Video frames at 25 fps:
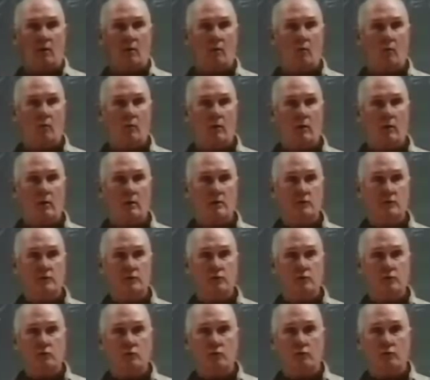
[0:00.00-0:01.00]
1,
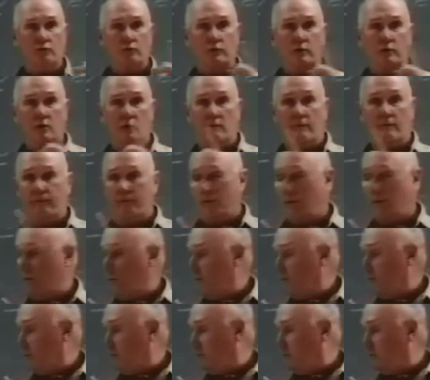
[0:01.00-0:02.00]
2, 3, 4.
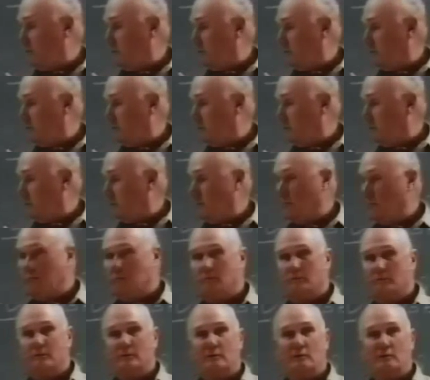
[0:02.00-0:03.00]

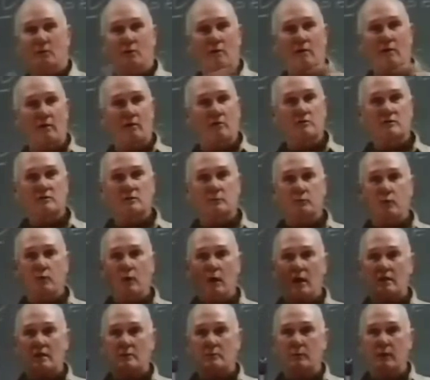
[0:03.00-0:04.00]
All of those
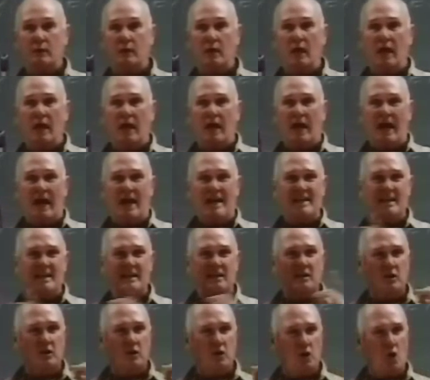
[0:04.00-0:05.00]
surprised me. I
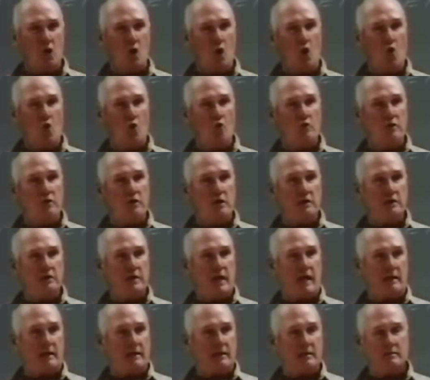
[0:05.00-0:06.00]
didn't know the
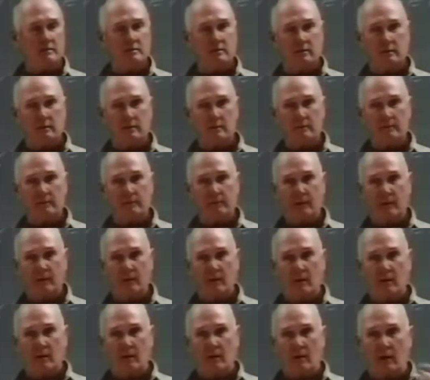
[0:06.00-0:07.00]
exact instant.
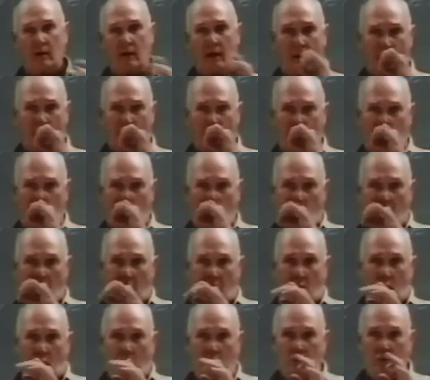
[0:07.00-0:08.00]
Now,
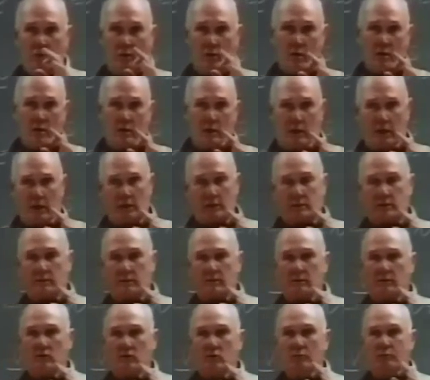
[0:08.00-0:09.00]
when you learn this,
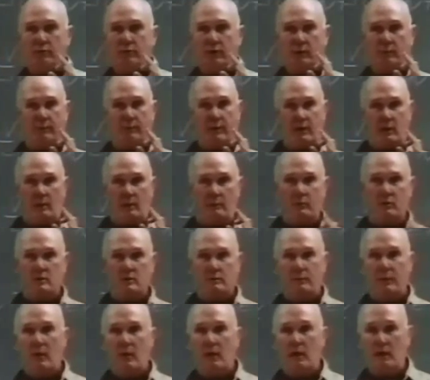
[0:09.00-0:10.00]
you pick up your
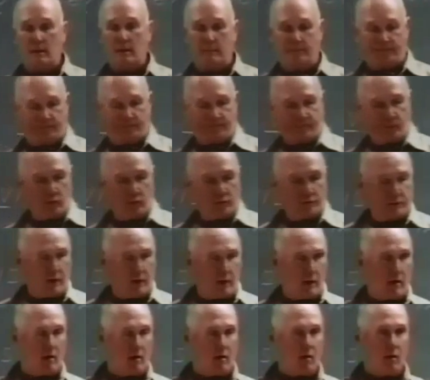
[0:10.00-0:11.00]
speed. You
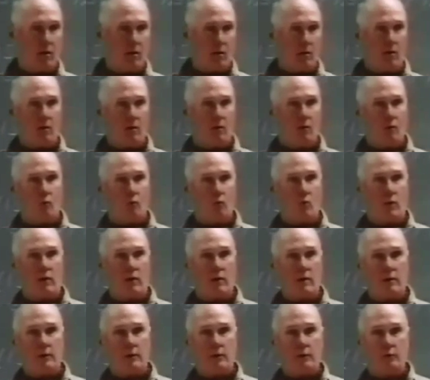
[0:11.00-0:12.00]
say
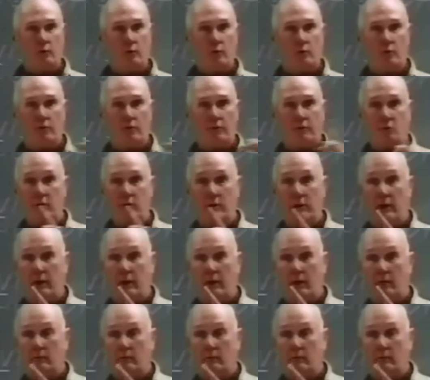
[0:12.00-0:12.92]
1, 2, 3. You